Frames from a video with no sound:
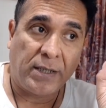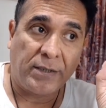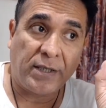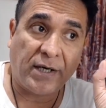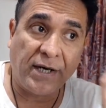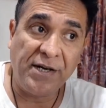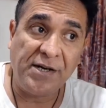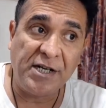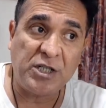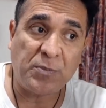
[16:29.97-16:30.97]
the
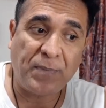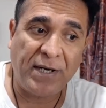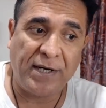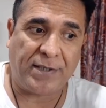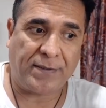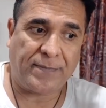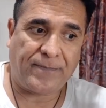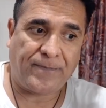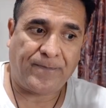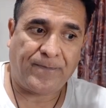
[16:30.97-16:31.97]
kindred spirit
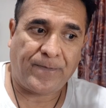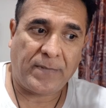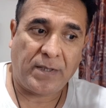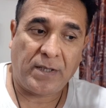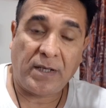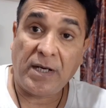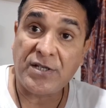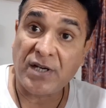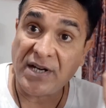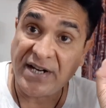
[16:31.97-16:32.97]
is
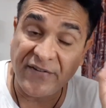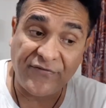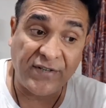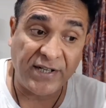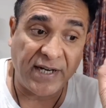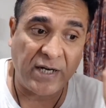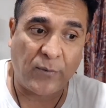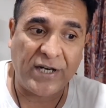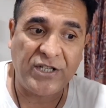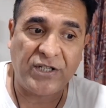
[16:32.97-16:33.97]
a gifted
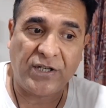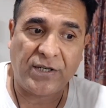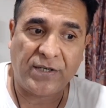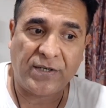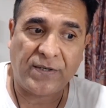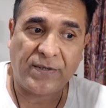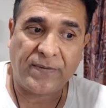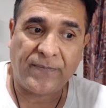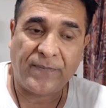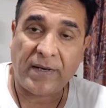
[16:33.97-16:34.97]
advisor
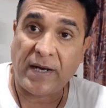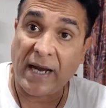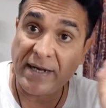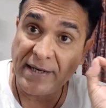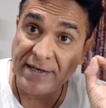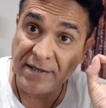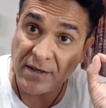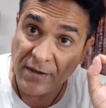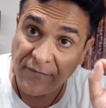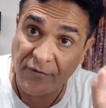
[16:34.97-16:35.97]
and it
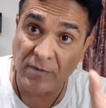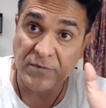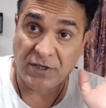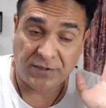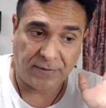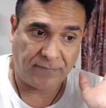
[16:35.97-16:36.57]
confirms it.